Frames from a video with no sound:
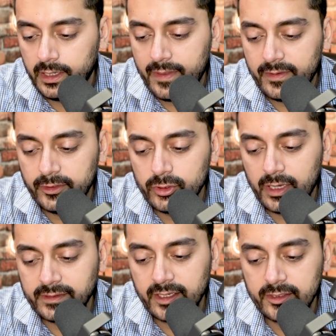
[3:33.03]
And then you
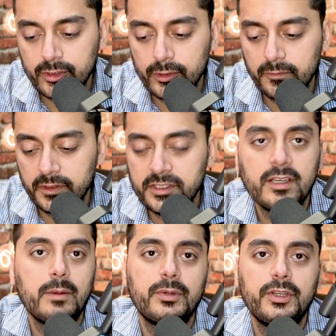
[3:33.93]
have to enter your visa
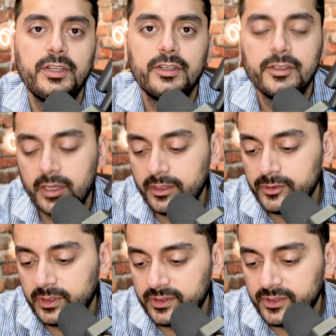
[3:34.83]
number here, as
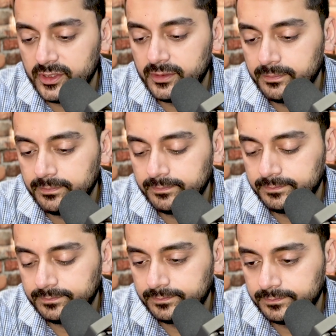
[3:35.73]
you can see.
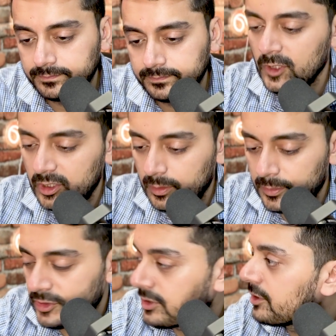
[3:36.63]
I
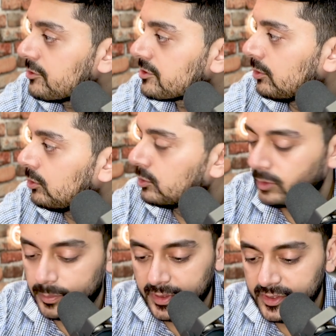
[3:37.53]
might try to use the old
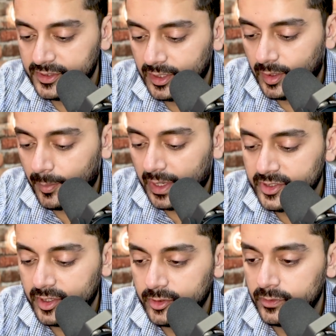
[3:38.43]
one because I'm
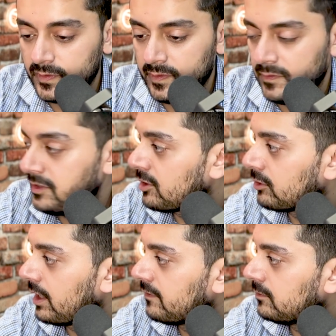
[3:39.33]
actually going to do a visa
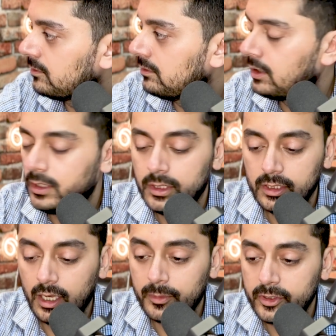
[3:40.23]
arrival.
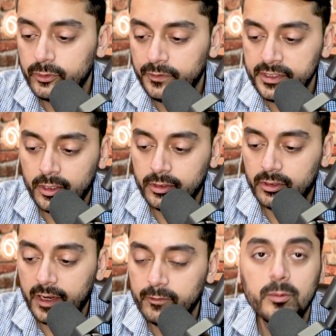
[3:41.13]
I'm going to do a visa on
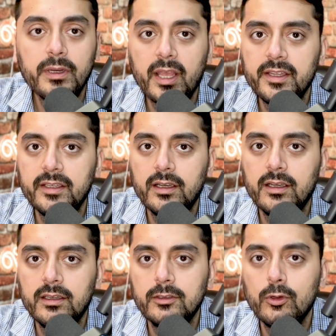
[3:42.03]
arrival when
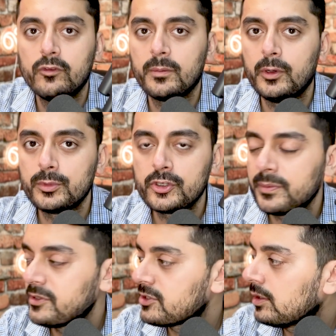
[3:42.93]
I go from Umrah
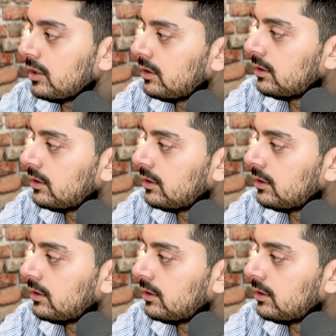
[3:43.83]
trip, inshallah.